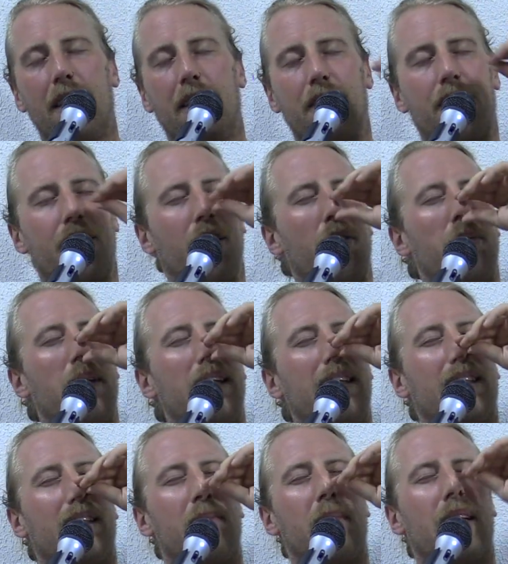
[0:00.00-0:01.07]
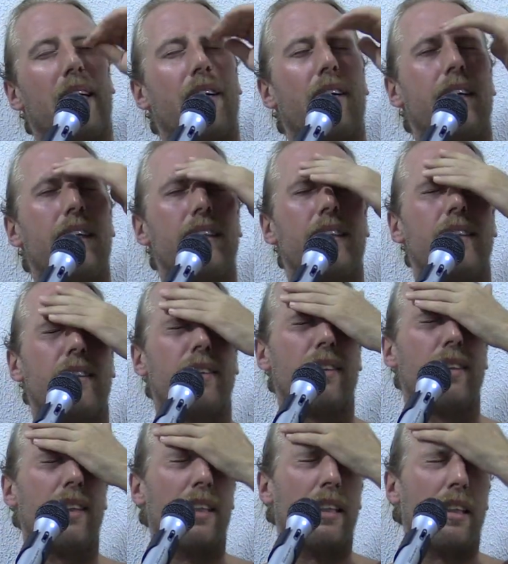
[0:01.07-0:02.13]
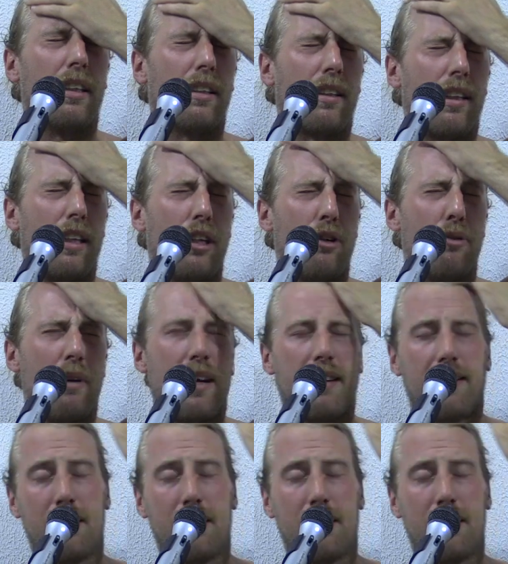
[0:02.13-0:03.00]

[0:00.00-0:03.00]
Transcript: similarities to the U.S.